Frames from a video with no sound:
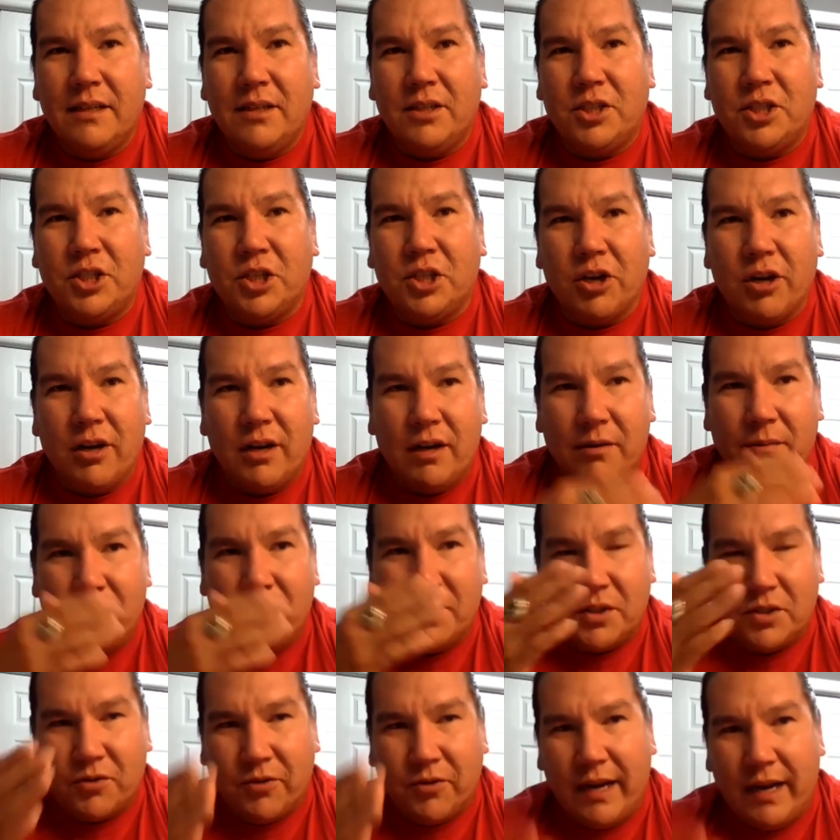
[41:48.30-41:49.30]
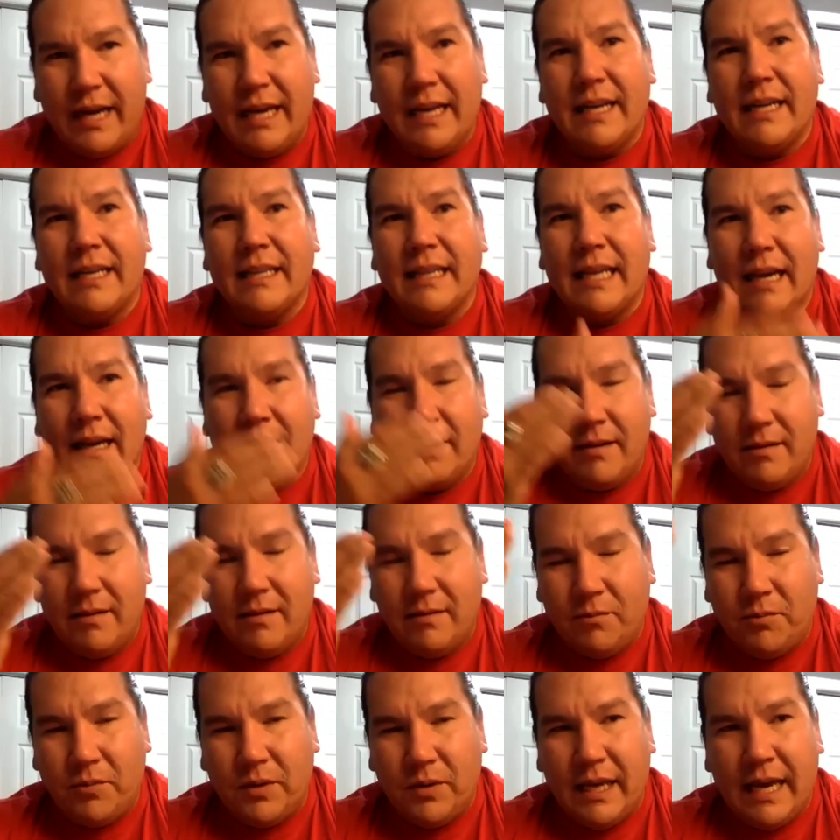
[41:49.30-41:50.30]
sure, it was great in that
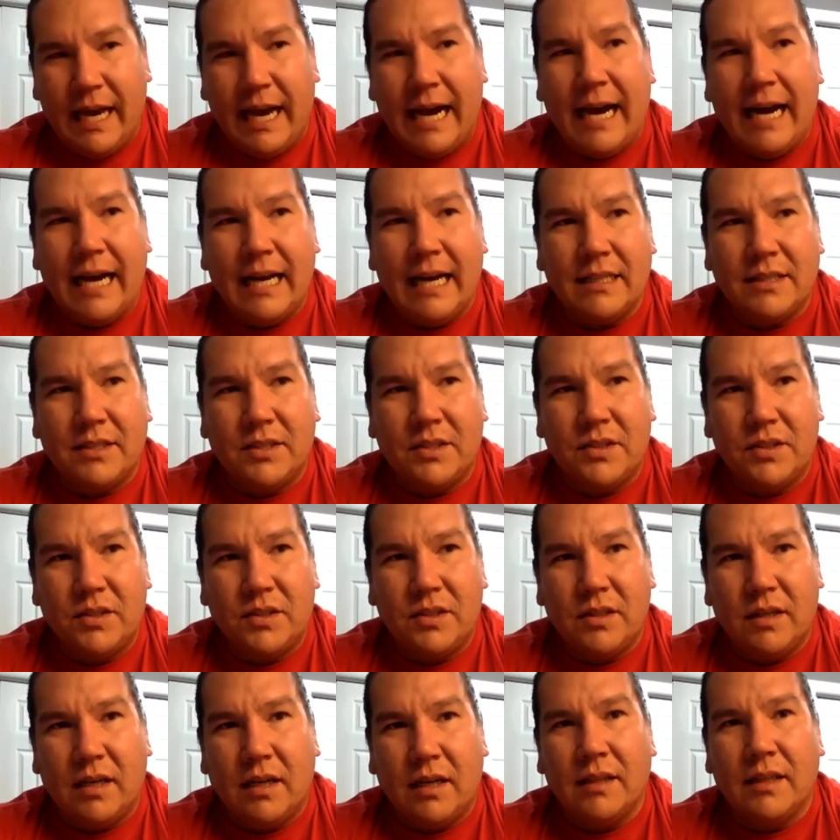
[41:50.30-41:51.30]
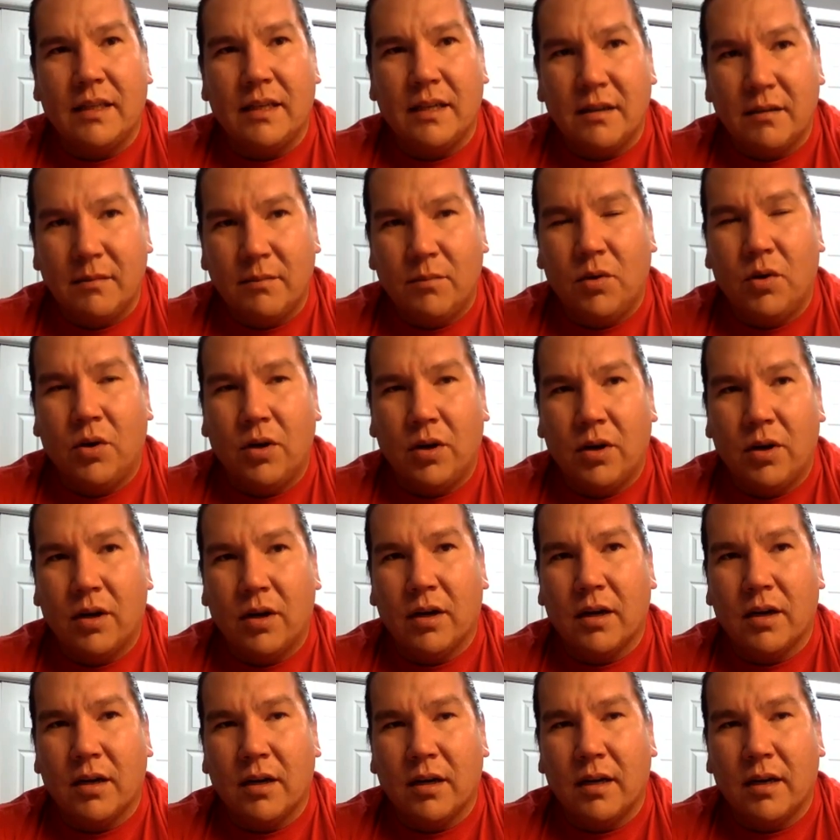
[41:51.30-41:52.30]
we had a little
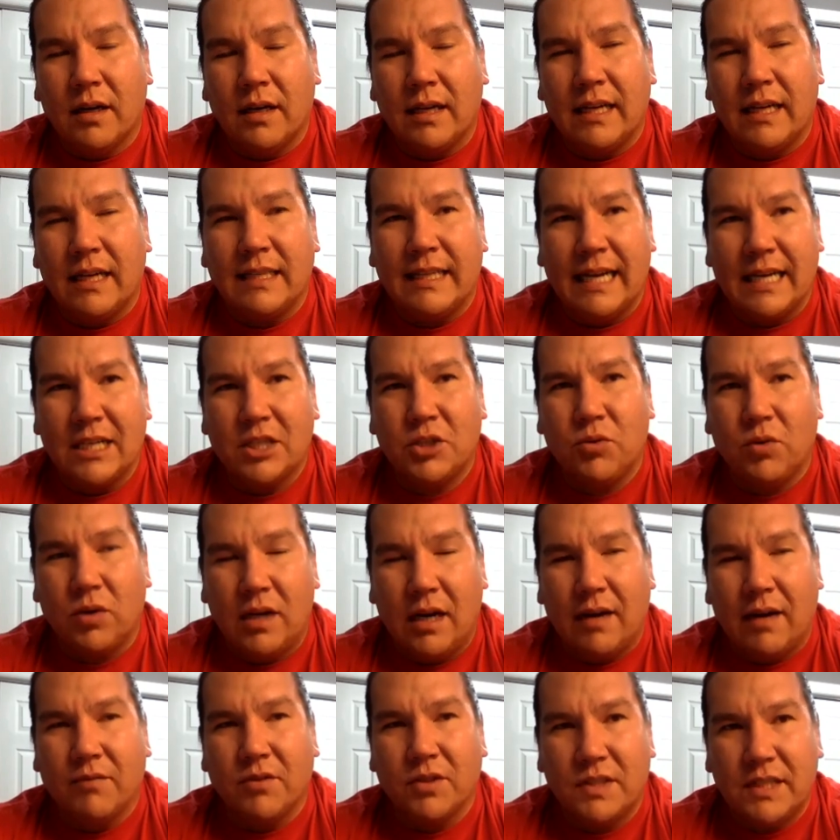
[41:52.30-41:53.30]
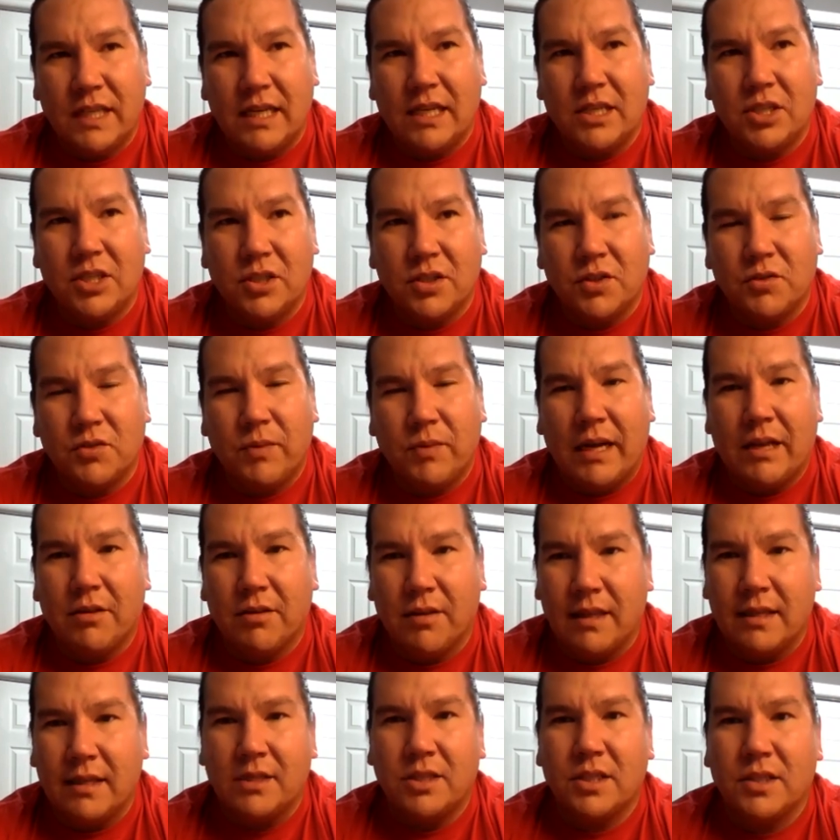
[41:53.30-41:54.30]
more contextual conversations rather
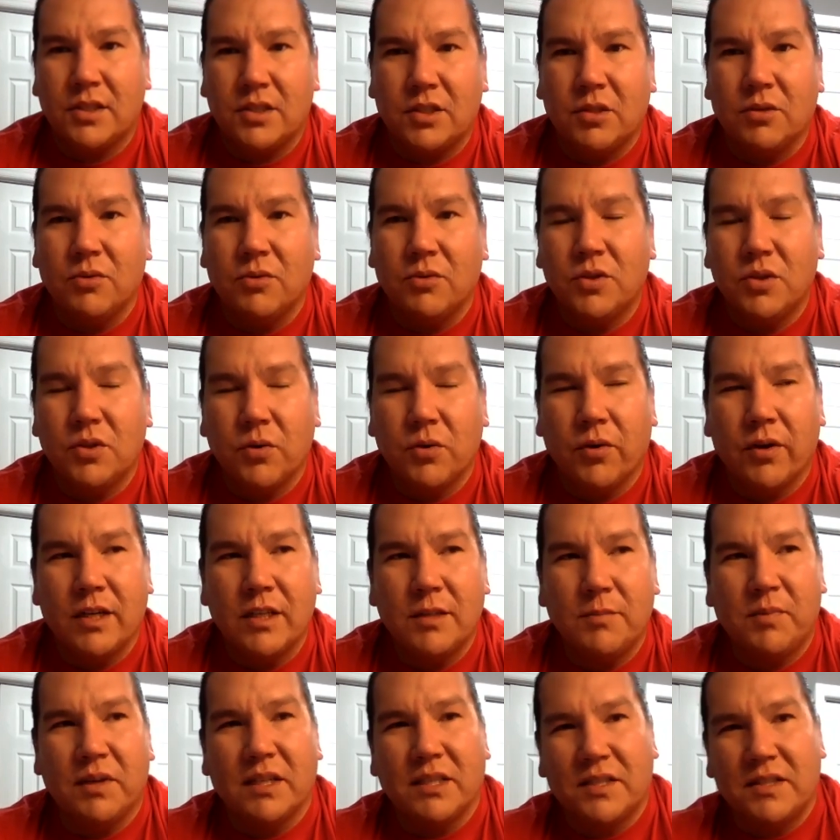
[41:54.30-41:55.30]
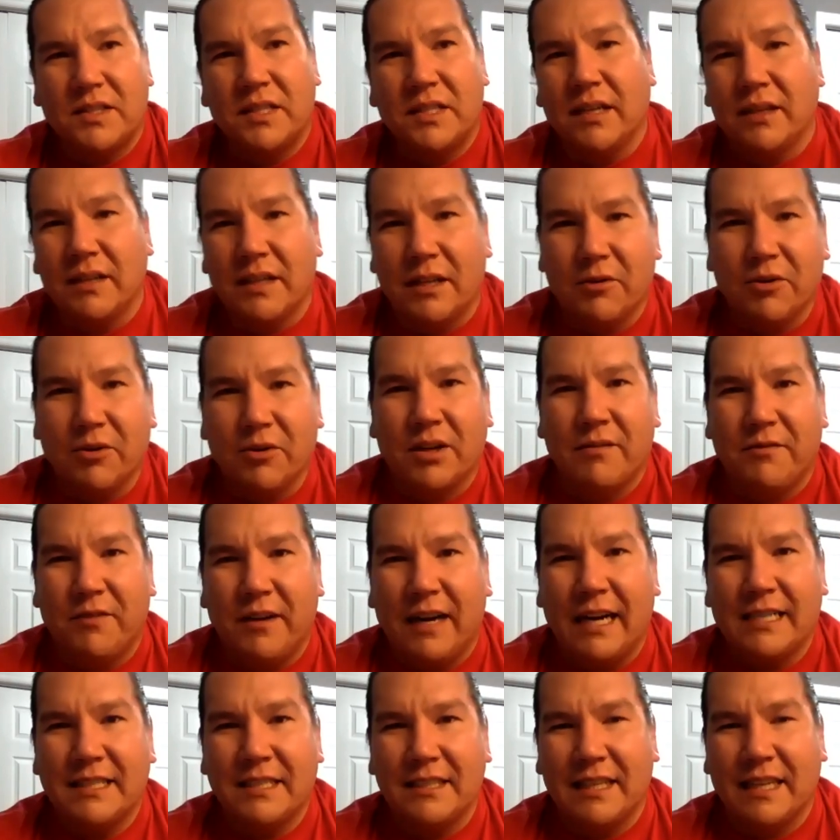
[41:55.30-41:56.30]
than just news stories, but still, they were
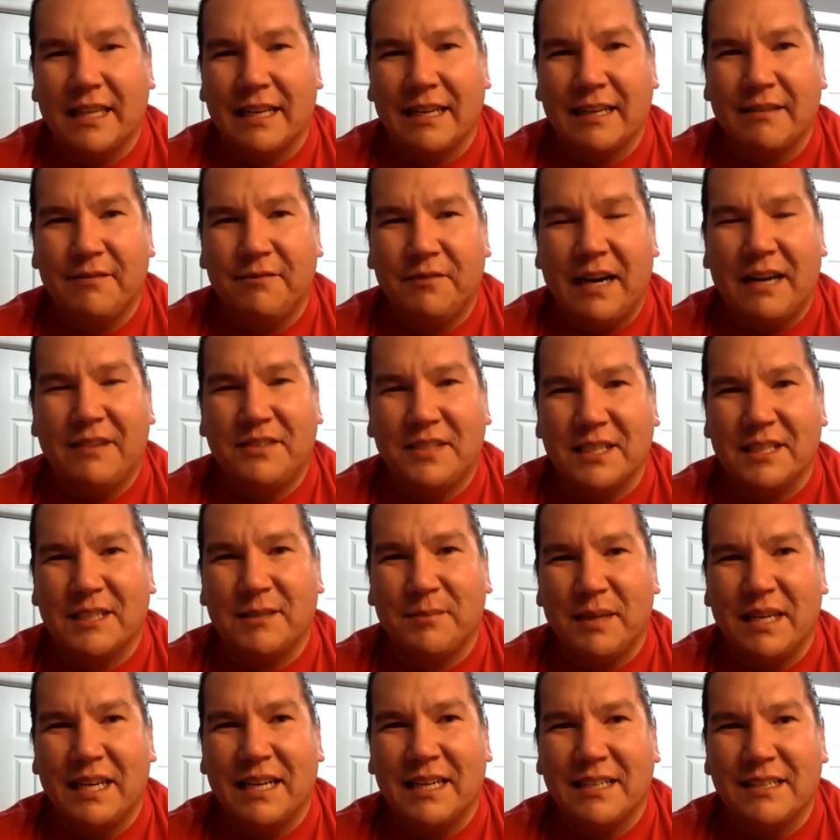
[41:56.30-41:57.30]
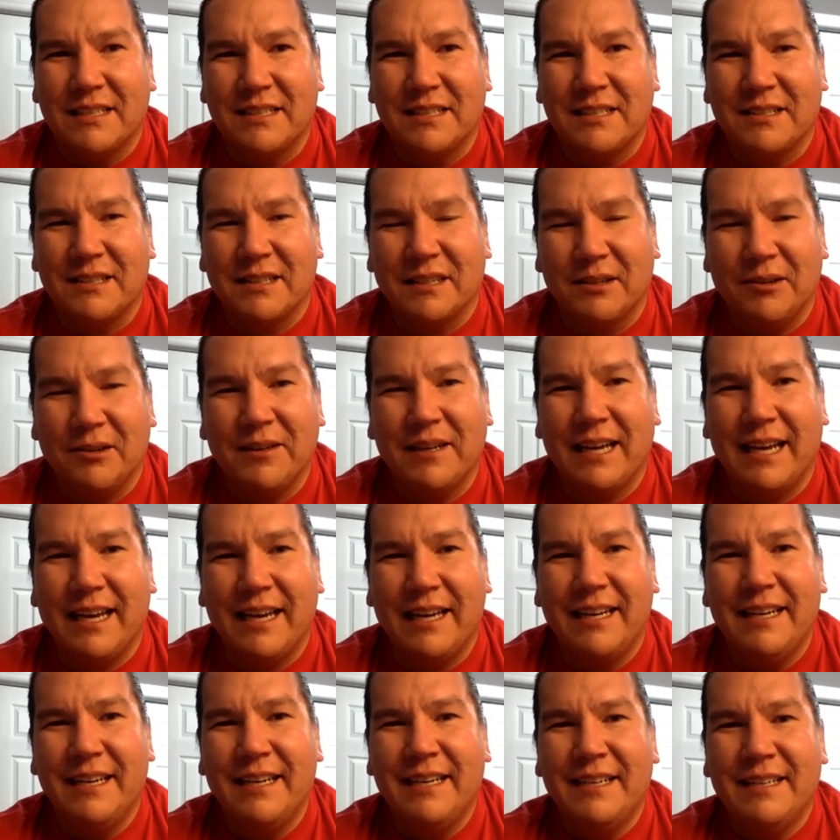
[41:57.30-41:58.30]
confined to like five, six minutes. It's like,
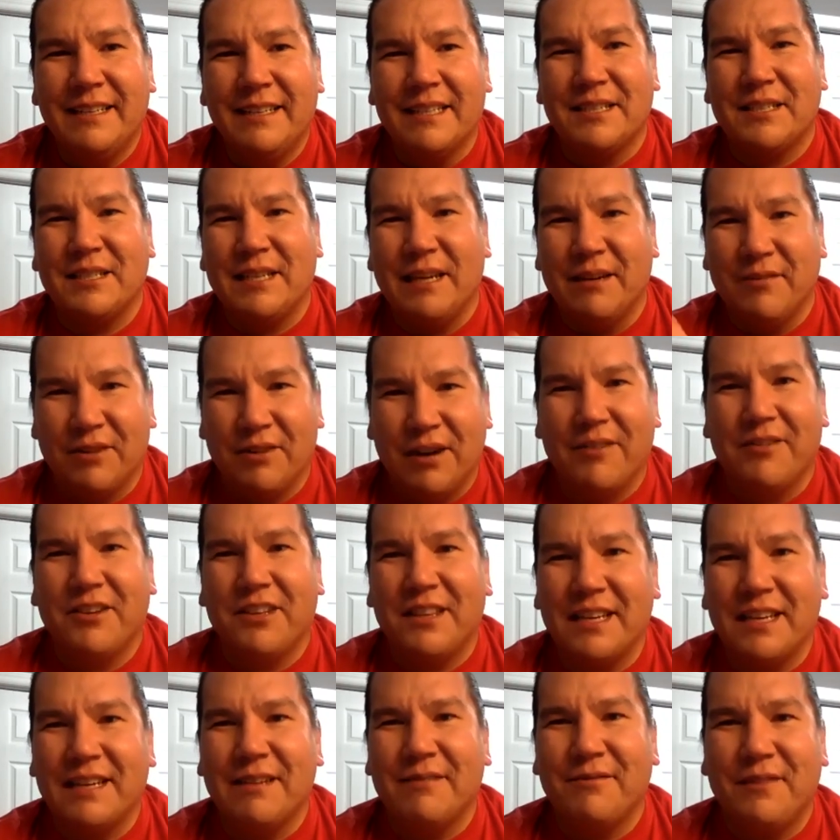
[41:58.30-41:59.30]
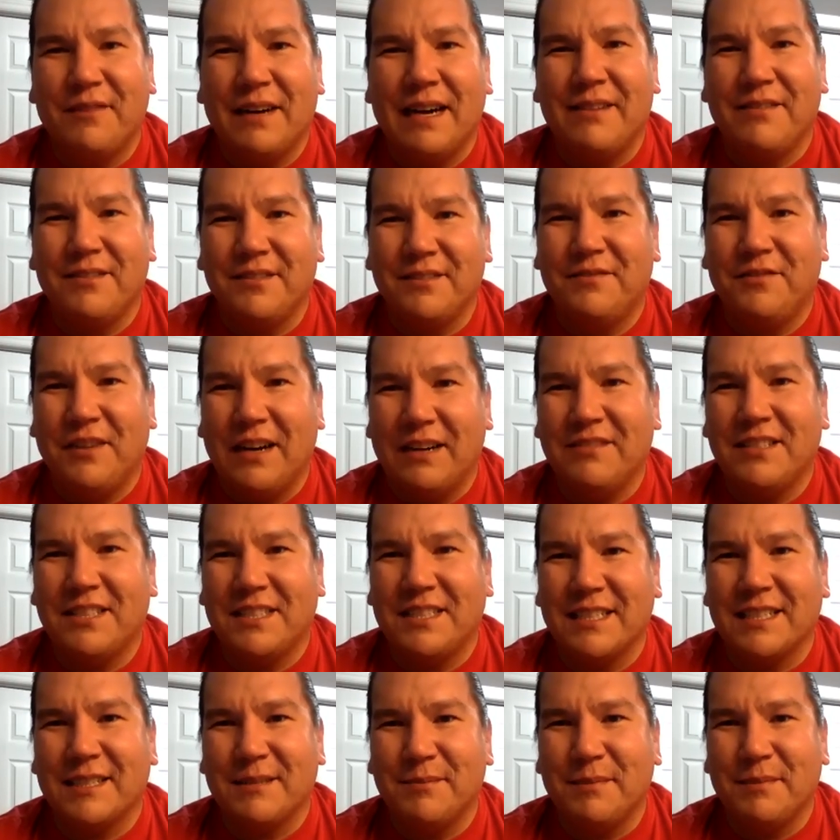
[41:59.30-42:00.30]
okay, let's cover everything in five, five to
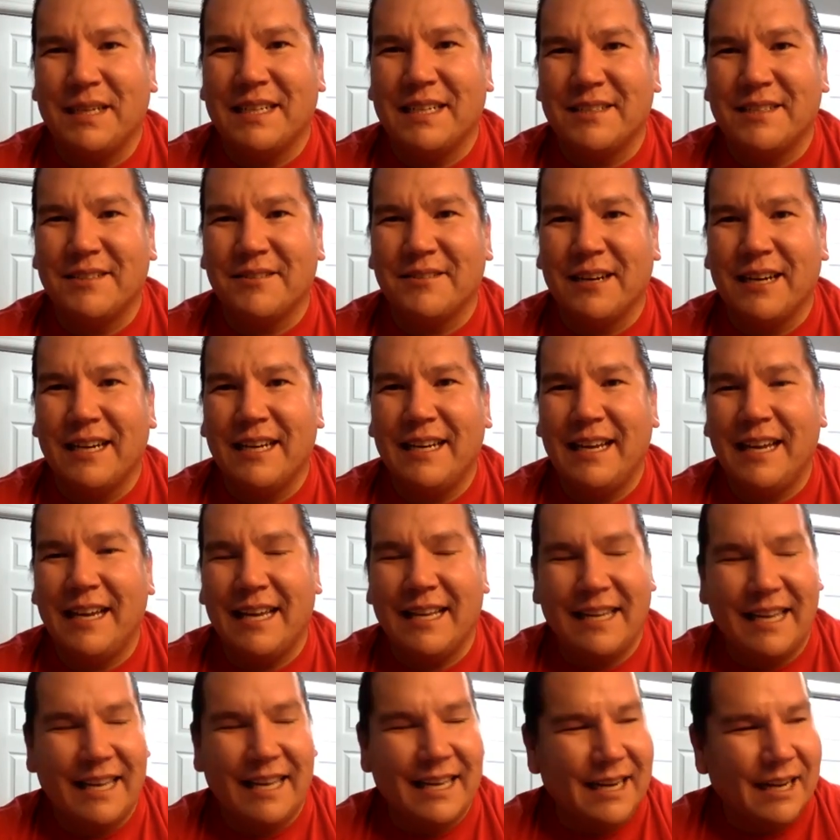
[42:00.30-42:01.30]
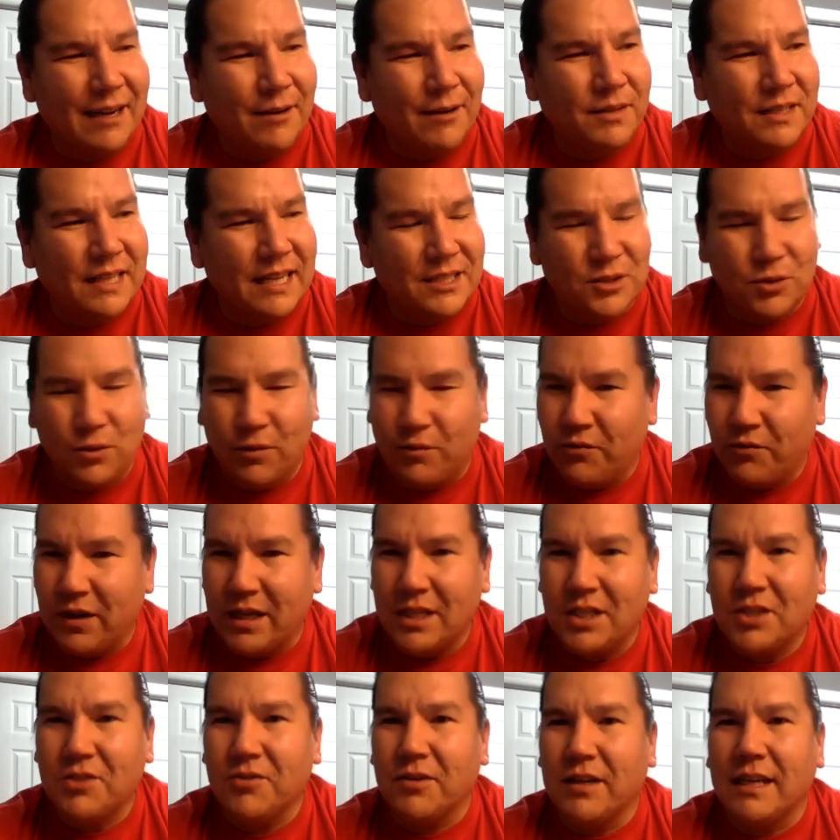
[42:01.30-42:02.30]
six minutes, right? And and I would get so
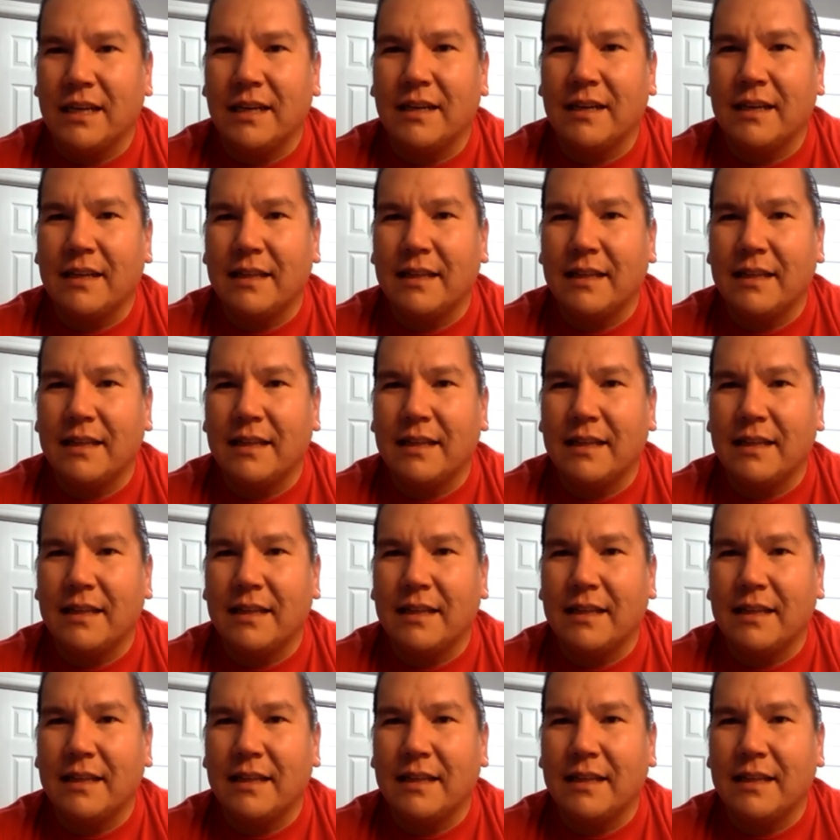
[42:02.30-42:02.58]
frustrated